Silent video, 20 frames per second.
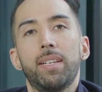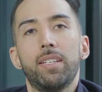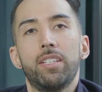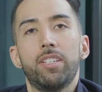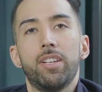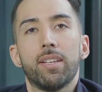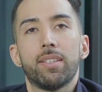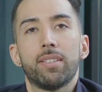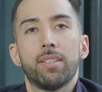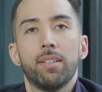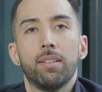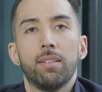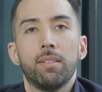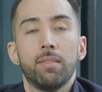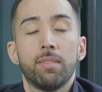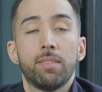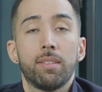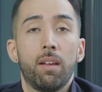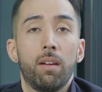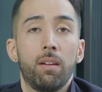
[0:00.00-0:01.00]
ingested.
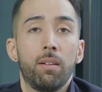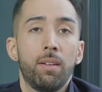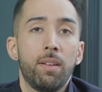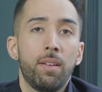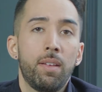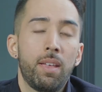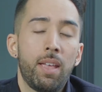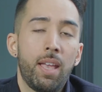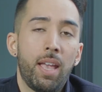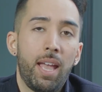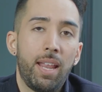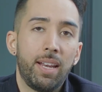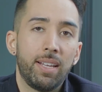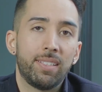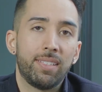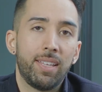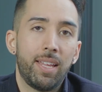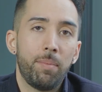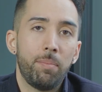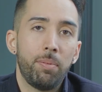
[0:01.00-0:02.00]
So an
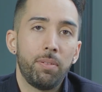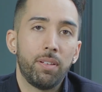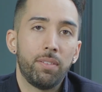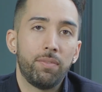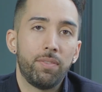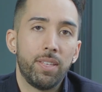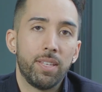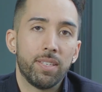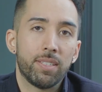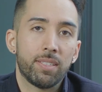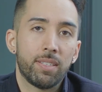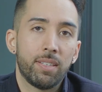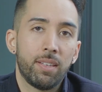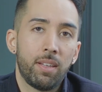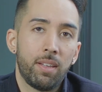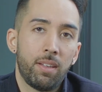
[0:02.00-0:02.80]
example of this,